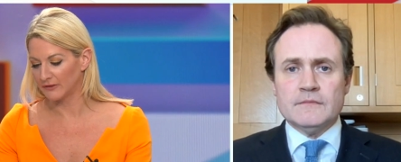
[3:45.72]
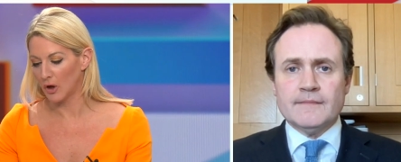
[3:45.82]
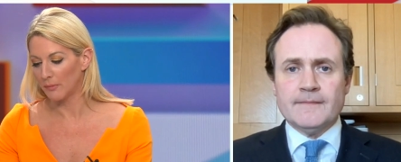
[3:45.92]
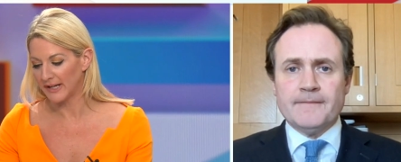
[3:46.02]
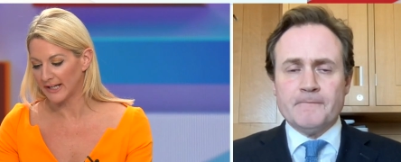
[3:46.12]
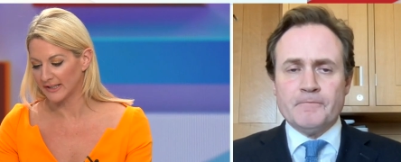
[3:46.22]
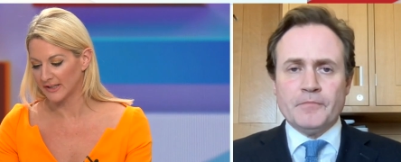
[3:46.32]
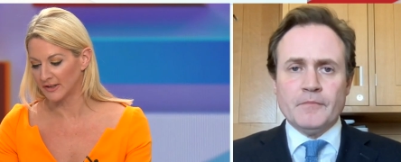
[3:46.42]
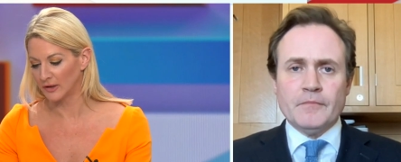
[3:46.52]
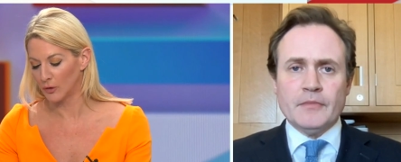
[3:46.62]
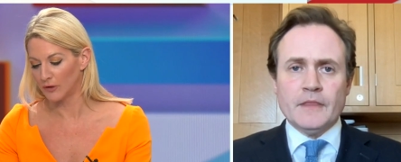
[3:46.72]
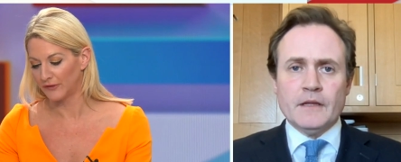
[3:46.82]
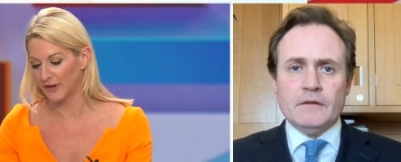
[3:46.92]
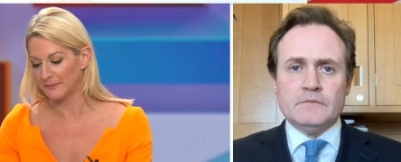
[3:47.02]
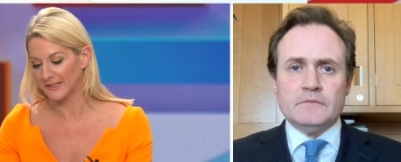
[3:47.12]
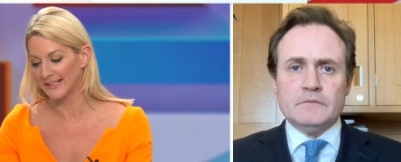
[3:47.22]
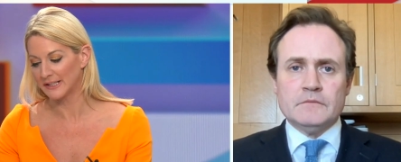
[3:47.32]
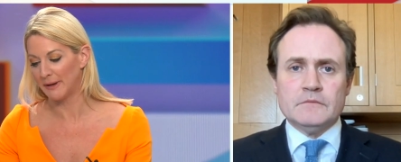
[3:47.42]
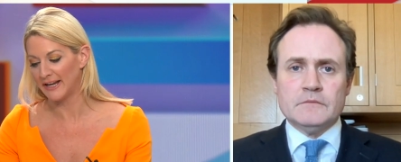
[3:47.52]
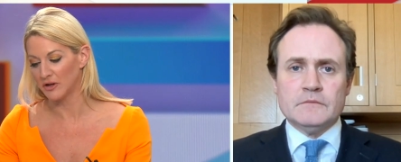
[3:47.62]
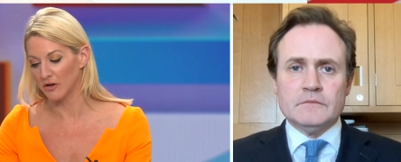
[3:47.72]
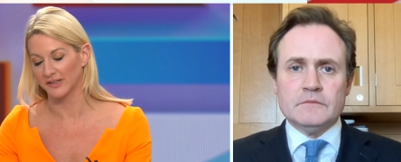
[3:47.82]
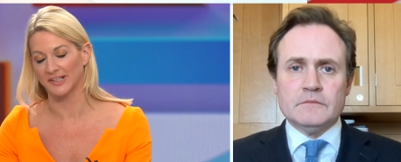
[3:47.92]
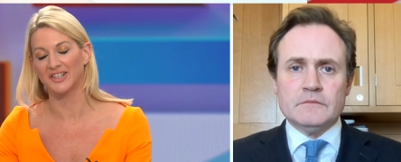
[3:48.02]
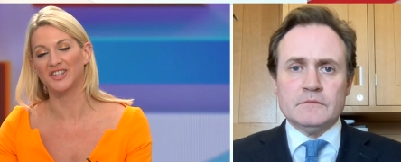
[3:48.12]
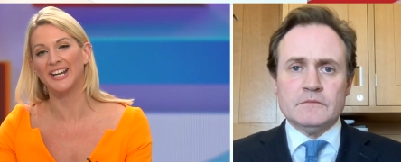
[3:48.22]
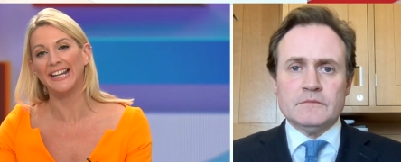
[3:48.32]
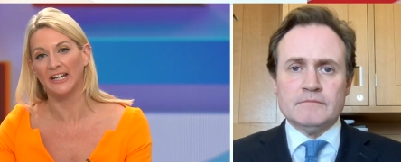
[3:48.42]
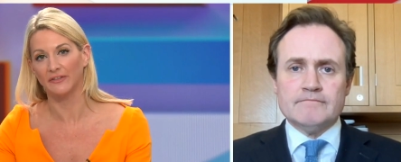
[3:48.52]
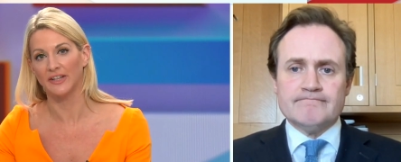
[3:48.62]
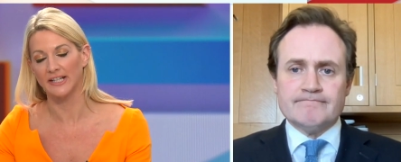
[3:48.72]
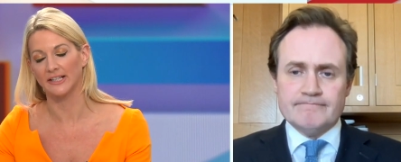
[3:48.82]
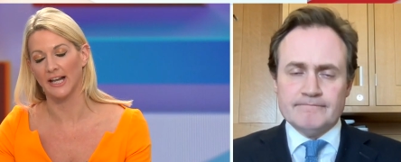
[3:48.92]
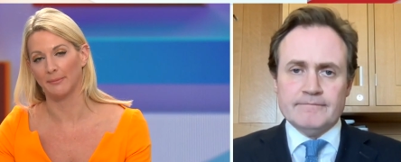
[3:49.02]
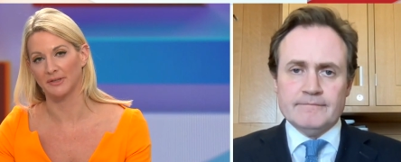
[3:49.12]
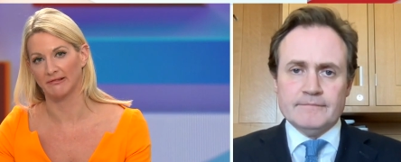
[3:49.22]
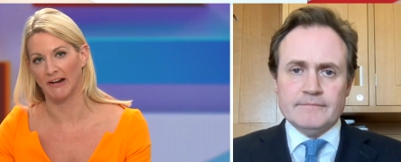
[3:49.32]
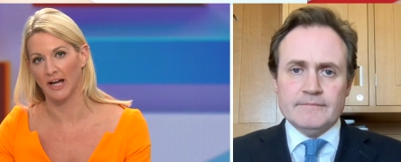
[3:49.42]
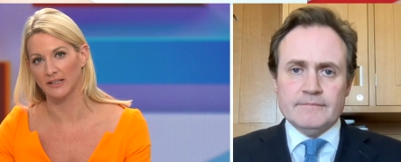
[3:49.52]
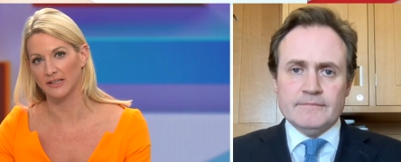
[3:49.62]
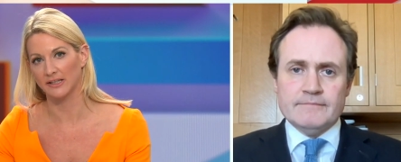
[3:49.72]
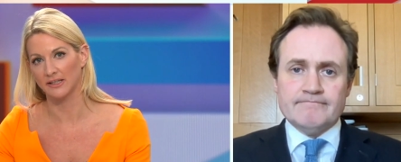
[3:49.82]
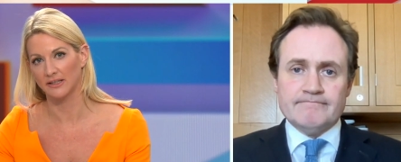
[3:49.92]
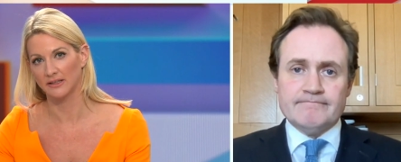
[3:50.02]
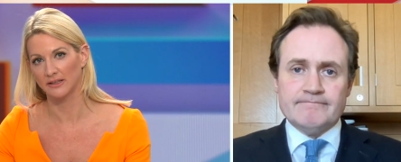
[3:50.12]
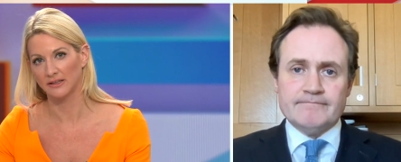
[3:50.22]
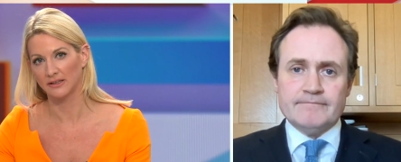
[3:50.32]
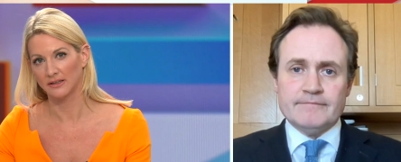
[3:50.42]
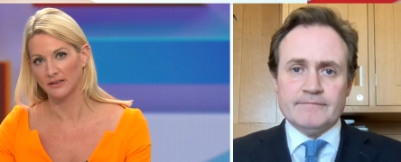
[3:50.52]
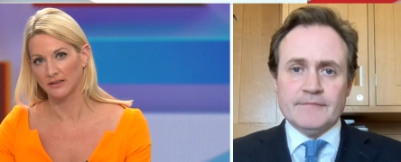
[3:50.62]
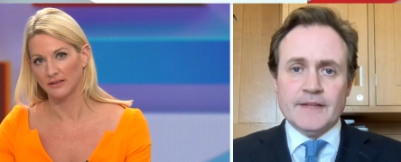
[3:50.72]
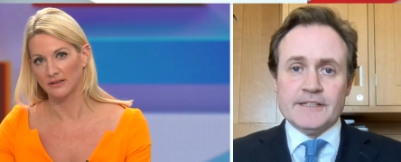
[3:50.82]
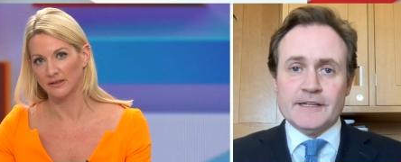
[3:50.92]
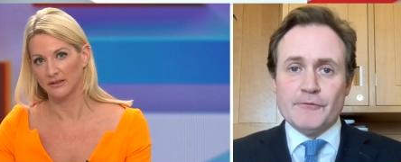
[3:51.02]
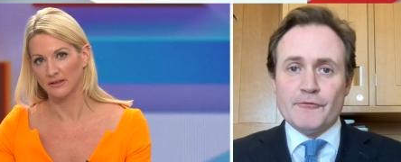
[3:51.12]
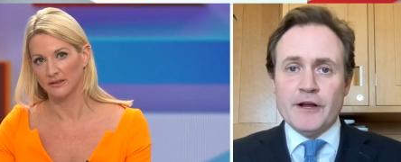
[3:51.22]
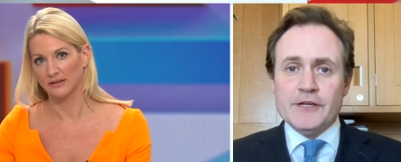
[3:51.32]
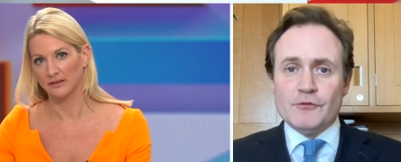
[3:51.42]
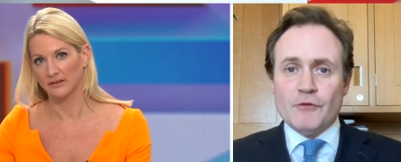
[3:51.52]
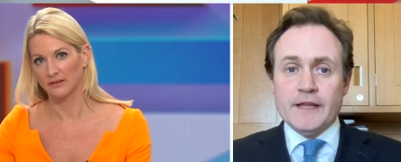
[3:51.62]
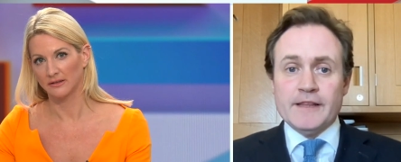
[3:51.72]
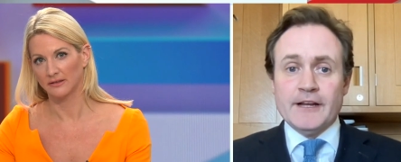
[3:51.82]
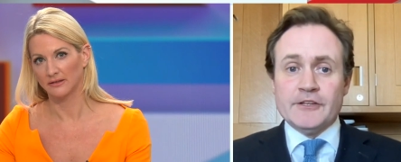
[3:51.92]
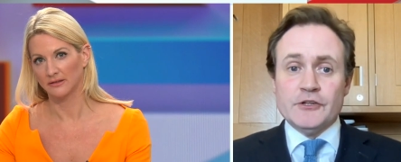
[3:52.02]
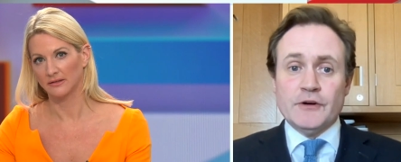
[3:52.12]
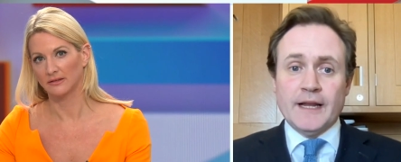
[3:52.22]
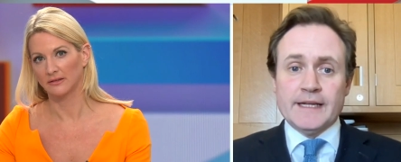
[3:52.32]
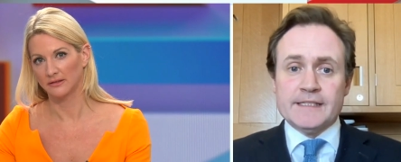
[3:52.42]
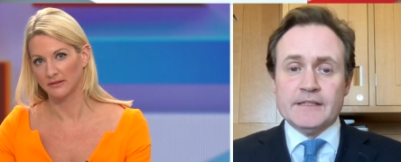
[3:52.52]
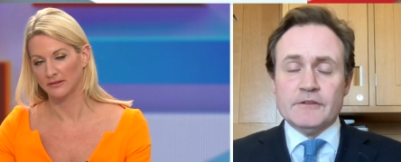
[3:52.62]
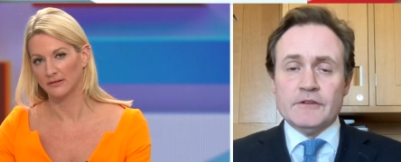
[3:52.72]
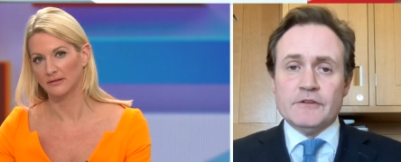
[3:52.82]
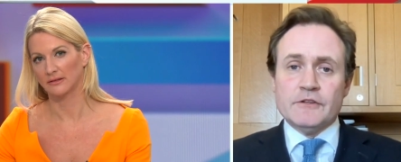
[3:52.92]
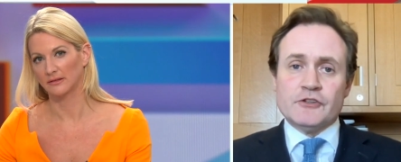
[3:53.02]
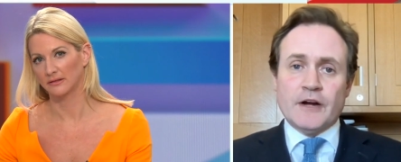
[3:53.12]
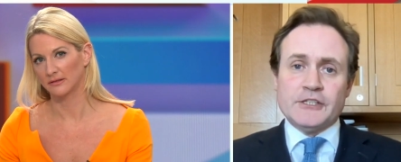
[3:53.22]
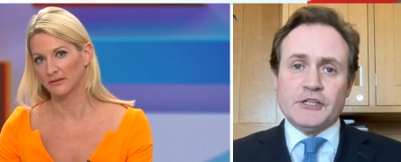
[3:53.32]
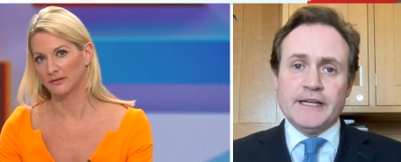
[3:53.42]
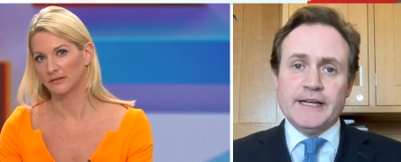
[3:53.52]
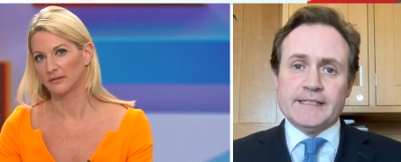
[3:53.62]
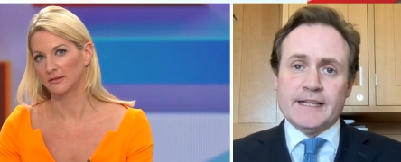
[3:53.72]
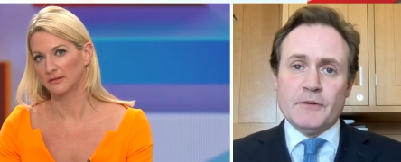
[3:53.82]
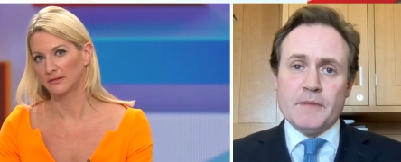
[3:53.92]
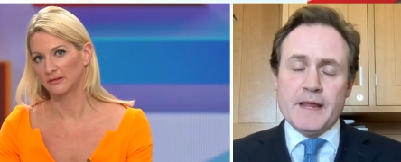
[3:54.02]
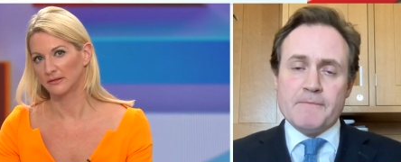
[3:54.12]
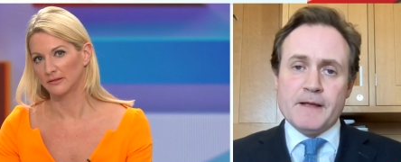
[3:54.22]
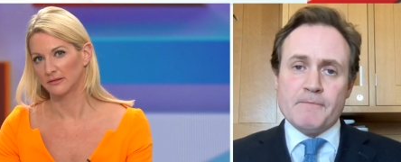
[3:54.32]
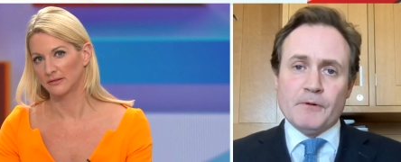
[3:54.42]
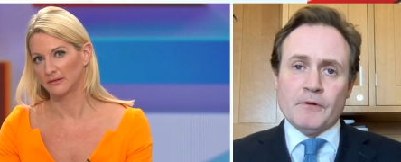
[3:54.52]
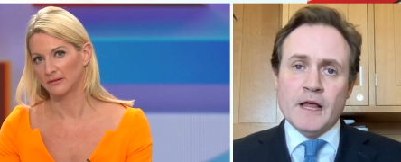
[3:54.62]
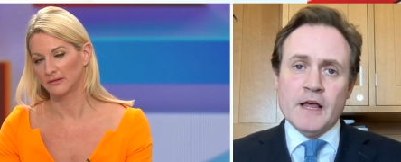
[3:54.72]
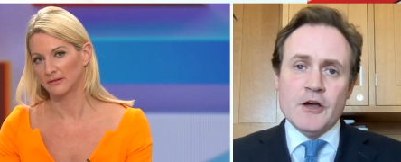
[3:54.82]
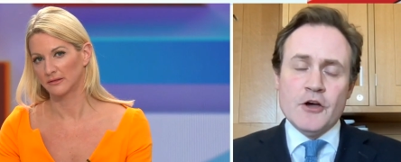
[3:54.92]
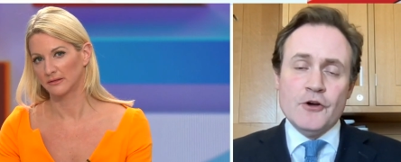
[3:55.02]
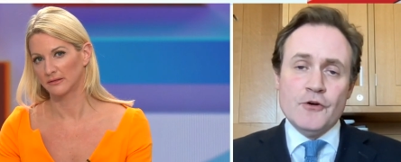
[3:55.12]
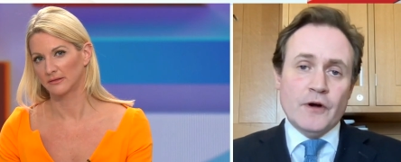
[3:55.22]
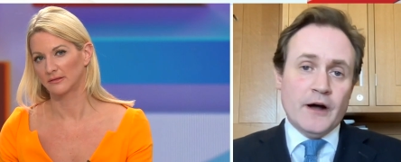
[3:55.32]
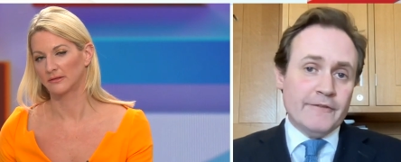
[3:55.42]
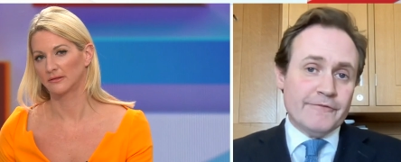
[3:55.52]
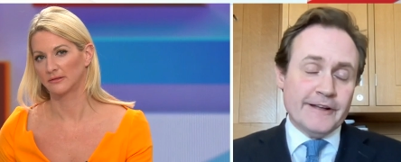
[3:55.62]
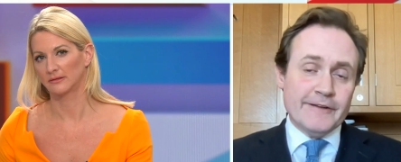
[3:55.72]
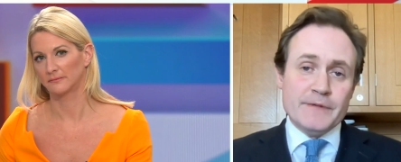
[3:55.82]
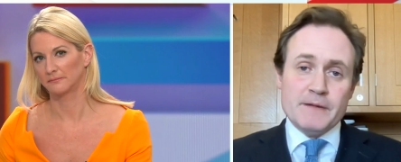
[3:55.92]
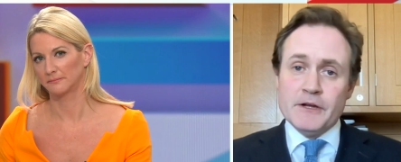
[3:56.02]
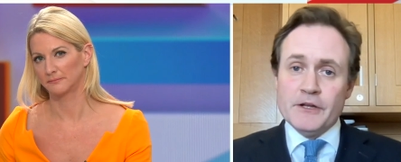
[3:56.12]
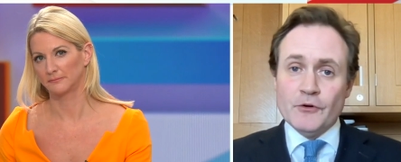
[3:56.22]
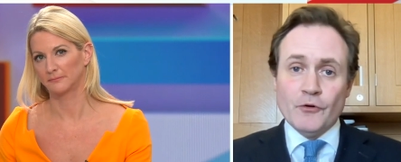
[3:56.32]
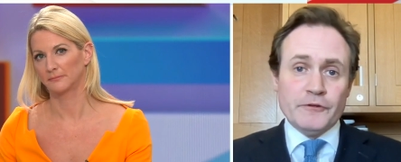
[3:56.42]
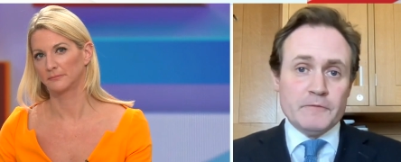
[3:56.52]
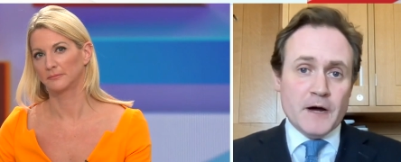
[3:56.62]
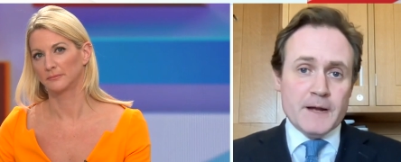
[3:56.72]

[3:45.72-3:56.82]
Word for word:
Speaker 1: of lobbyists and law firms and spin doctors shilling for these kleptocrats?
Speaker 2: Yes, I'm afraid you're right there too, Alex. The, the, the tragedy is there are many people who, uh, forgive me, but yours and